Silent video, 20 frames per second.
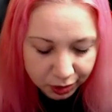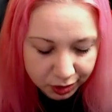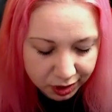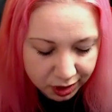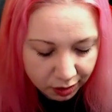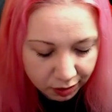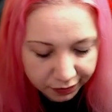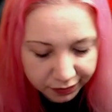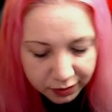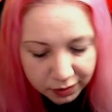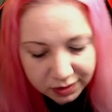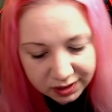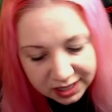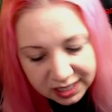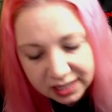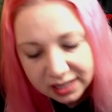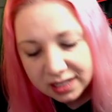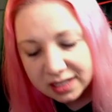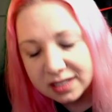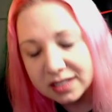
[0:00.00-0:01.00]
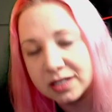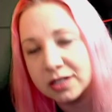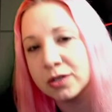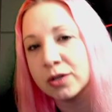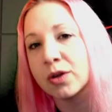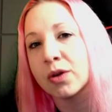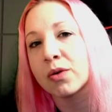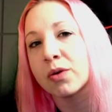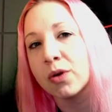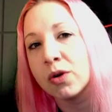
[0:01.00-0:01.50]
So if you see this and you
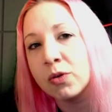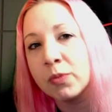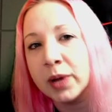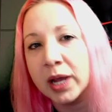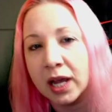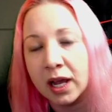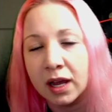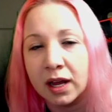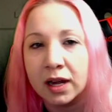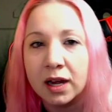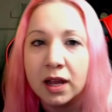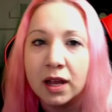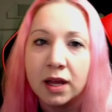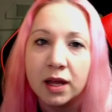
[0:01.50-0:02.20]
go, oh my god,